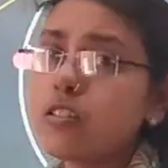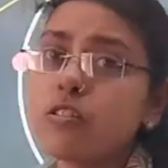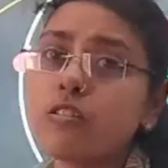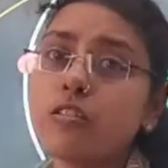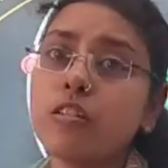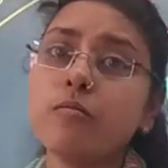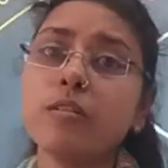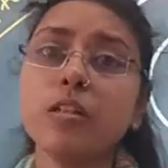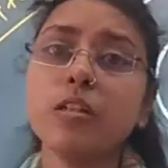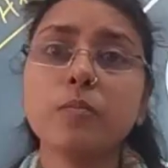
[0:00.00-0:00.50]
to
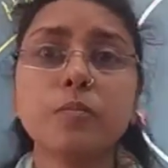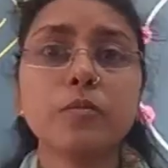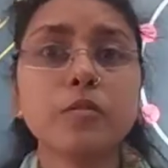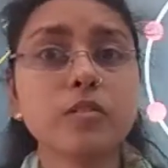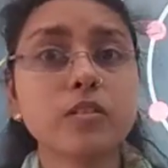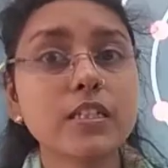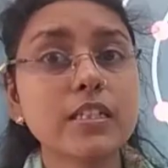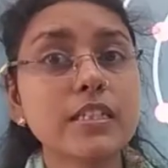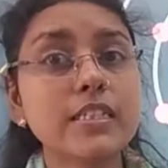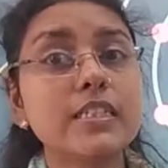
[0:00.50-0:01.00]
number of
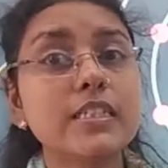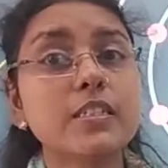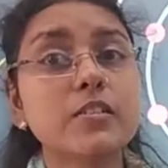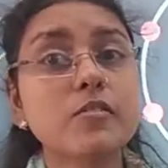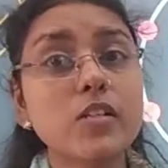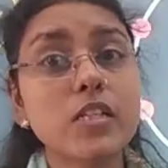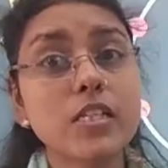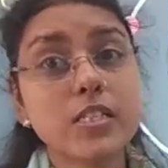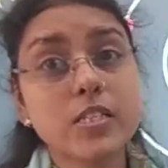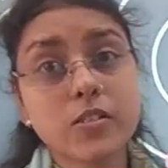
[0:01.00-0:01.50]
proton is
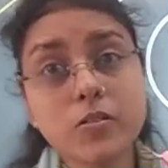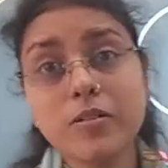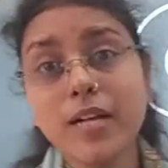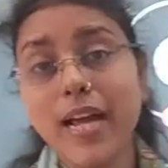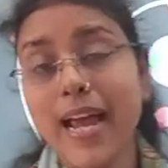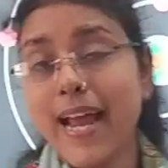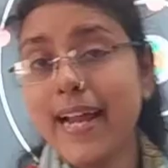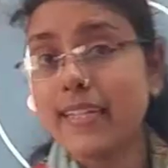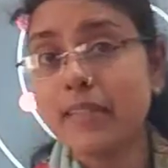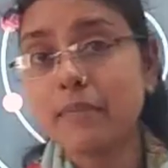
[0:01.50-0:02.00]
equals to
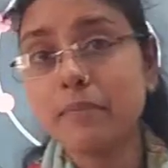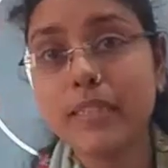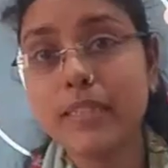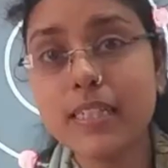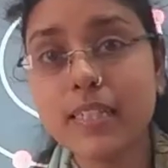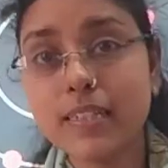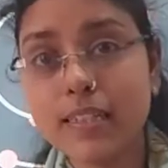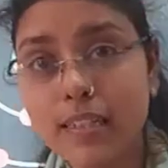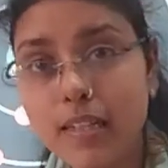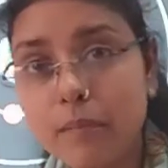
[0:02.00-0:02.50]
atomic
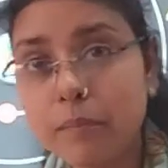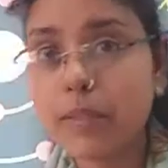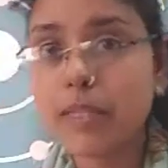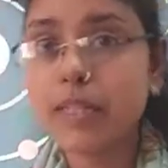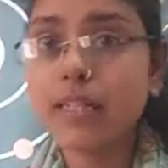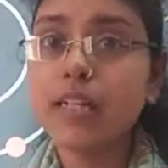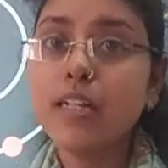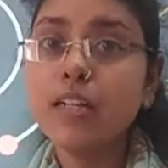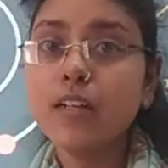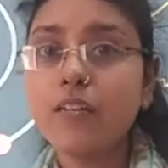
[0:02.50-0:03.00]
number.
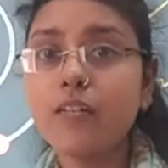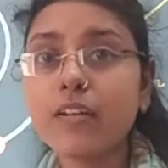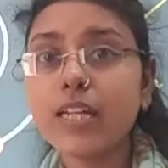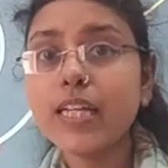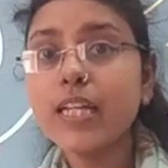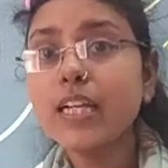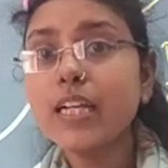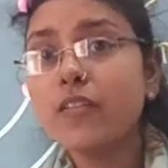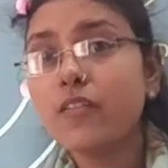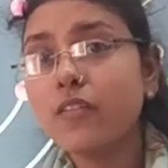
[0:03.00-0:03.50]

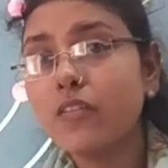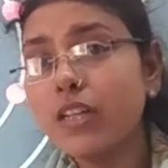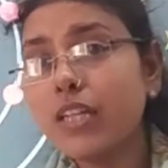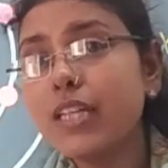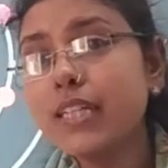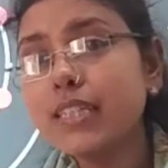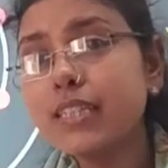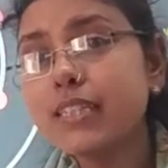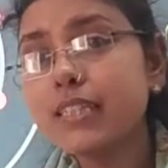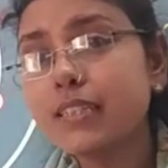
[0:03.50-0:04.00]
Okay,
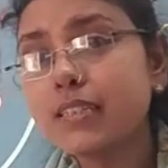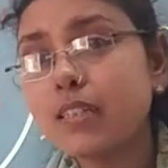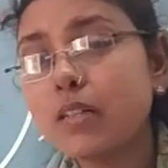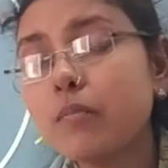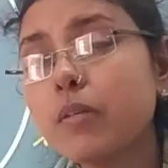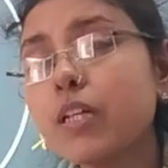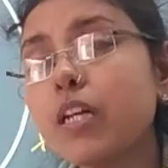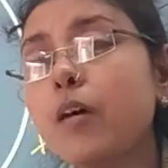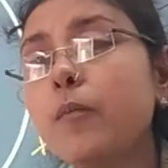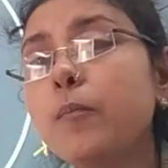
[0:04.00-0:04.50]
only the
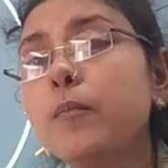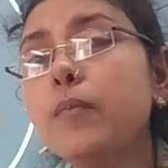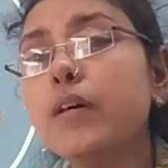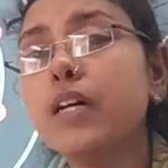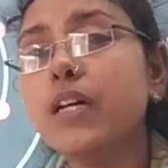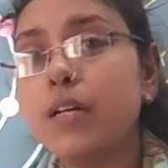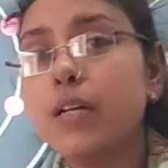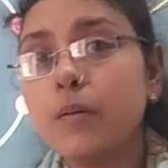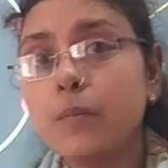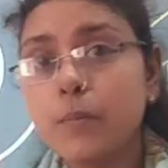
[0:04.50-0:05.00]
number of
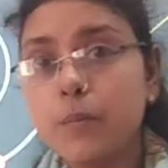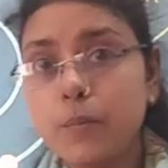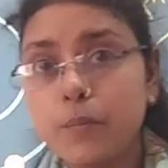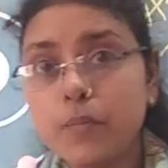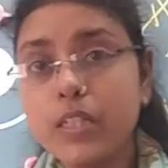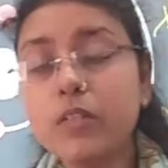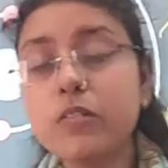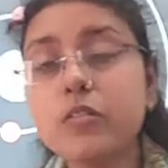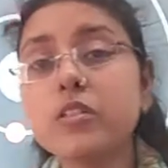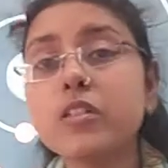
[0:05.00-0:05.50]

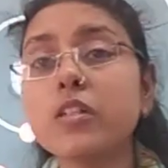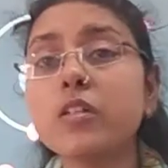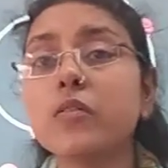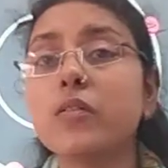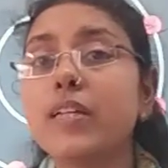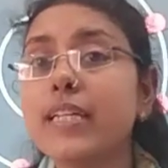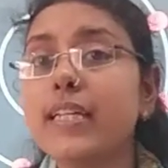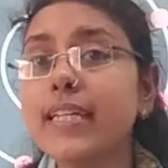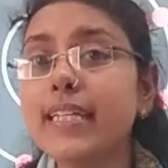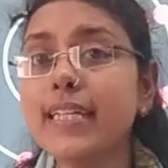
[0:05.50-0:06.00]
neutron
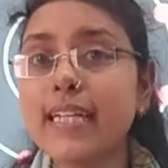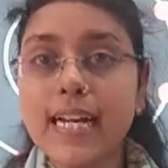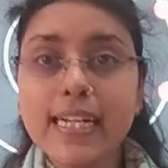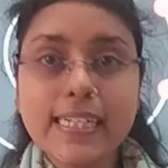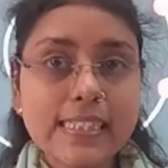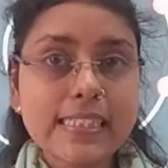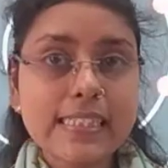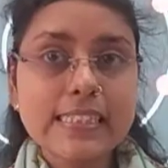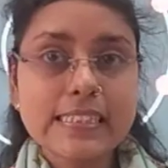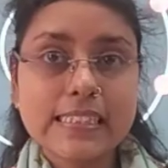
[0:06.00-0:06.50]
only
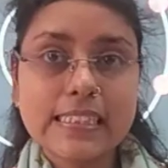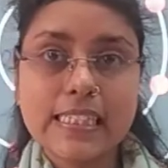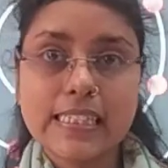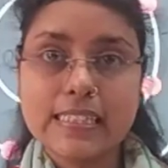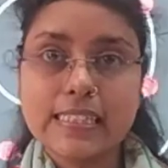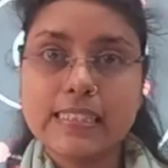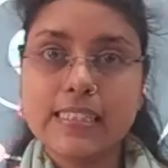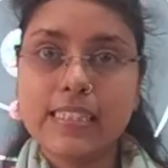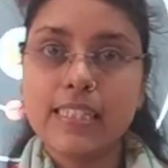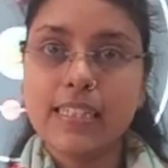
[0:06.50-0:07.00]
get changed